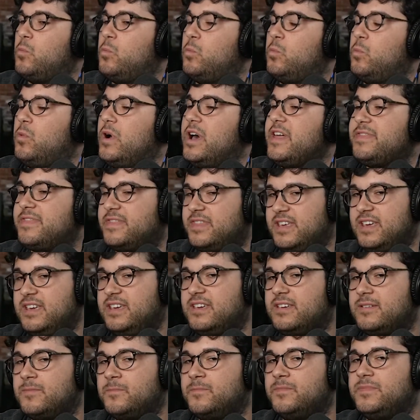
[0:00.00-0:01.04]
what
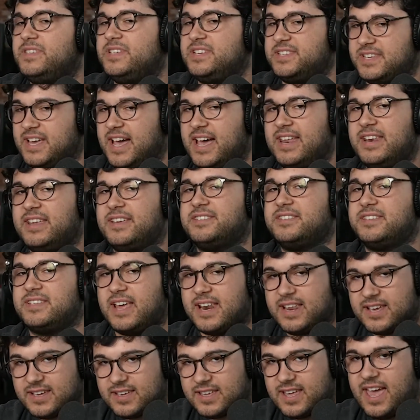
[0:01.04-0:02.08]
the design
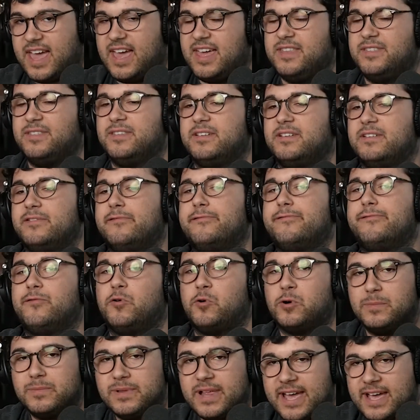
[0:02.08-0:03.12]
aesthetic and the
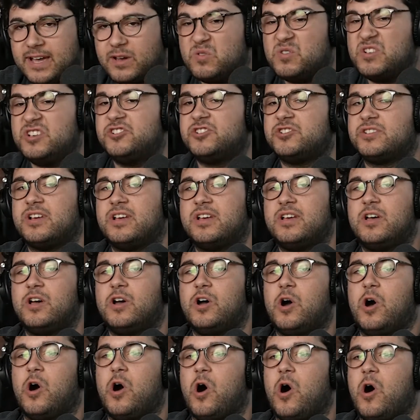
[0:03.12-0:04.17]
form language
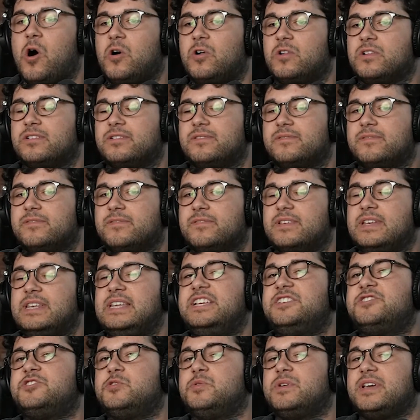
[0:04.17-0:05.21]
all
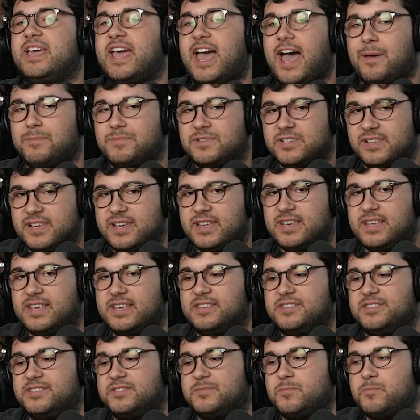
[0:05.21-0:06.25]
needs to encapsulate
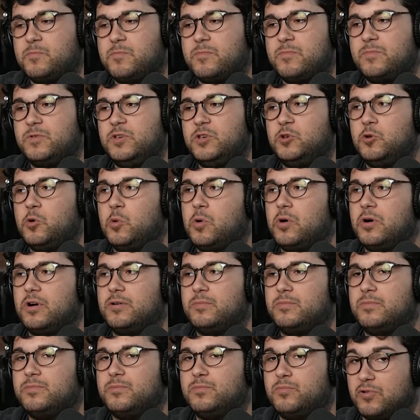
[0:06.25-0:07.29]
is your
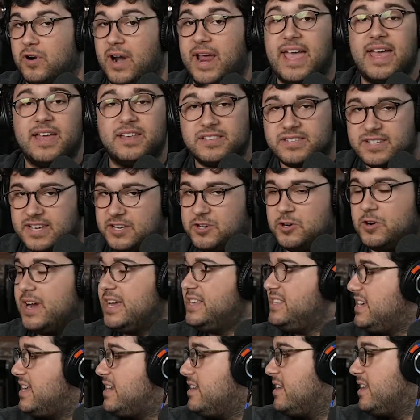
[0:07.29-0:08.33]
brand and your
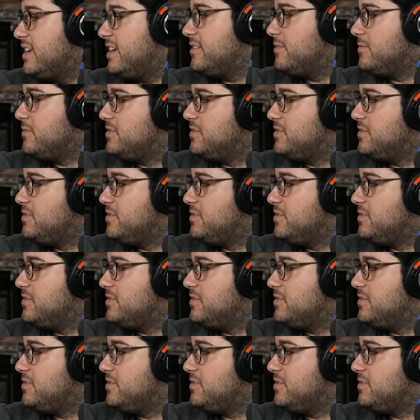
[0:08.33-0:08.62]
identity.